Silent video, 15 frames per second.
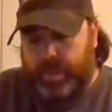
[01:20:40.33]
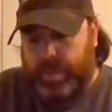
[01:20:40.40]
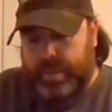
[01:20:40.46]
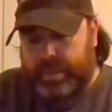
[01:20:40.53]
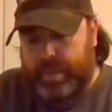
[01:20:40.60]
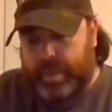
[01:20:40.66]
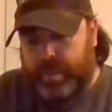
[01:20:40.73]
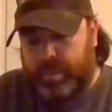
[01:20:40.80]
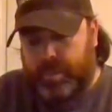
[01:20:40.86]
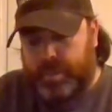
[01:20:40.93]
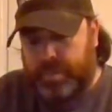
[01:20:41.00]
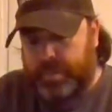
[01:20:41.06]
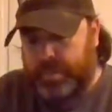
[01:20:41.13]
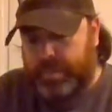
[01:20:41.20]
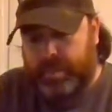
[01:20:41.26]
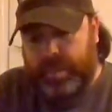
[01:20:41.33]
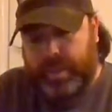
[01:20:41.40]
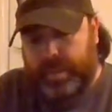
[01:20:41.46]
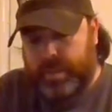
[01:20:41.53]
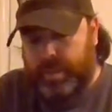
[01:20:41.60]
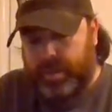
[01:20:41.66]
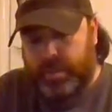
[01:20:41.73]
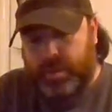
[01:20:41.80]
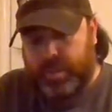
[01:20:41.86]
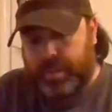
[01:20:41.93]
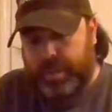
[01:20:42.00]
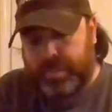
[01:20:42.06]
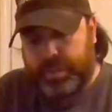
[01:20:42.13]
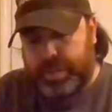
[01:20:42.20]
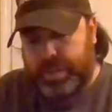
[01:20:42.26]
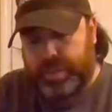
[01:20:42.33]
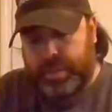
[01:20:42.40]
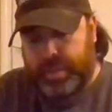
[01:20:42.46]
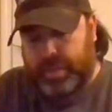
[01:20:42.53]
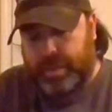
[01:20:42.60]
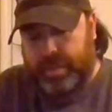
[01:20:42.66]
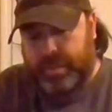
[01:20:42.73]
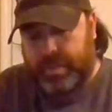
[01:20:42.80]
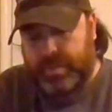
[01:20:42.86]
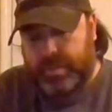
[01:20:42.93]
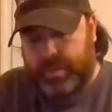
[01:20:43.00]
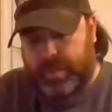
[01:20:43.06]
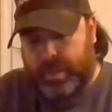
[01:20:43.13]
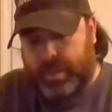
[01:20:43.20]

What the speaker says: masking, like the West Virginia con,